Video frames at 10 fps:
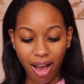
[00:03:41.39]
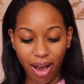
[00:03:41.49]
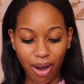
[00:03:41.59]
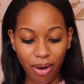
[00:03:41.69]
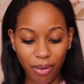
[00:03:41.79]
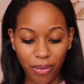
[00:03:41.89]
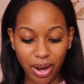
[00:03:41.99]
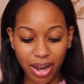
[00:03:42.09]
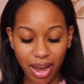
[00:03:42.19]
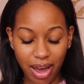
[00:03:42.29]

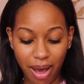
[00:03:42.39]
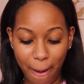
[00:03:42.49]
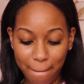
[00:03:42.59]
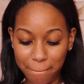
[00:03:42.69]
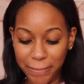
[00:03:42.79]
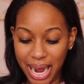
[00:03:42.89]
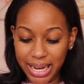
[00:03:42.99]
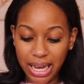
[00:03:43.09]
oh my